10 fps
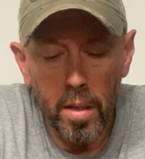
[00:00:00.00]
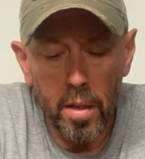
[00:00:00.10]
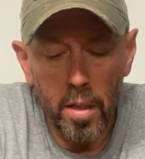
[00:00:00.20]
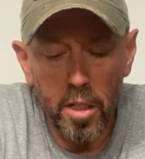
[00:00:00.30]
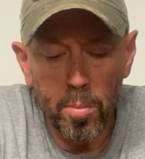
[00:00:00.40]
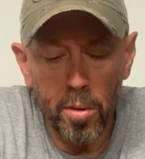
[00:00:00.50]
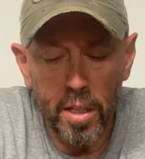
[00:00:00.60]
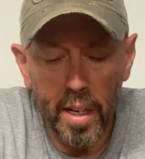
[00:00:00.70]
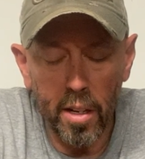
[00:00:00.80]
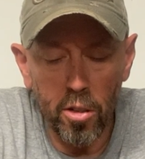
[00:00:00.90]
this
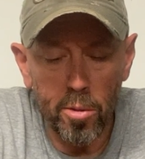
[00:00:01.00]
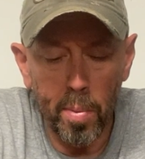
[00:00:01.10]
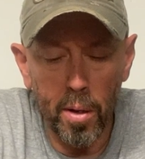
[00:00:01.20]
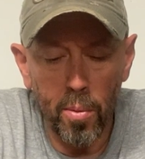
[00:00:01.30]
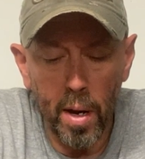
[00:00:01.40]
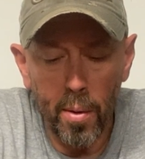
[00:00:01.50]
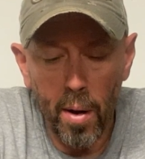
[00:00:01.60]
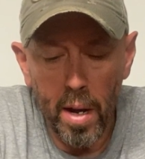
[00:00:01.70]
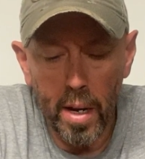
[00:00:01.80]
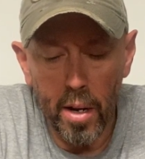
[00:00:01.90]
particular split ring
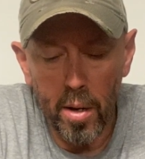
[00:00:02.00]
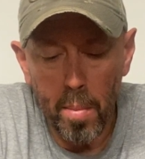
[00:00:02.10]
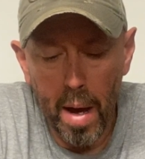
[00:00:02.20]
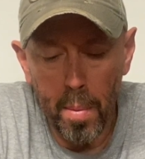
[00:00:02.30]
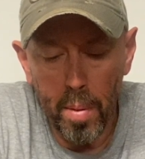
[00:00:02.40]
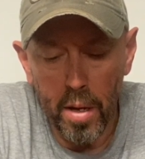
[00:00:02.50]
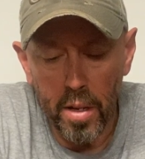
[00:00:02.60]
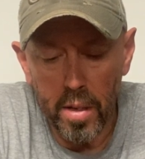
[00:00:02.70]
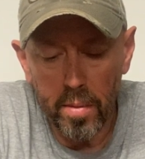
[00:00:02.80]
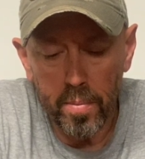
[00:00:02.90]
right here, in my
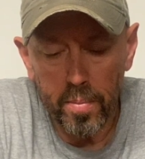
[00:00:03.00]
opinion,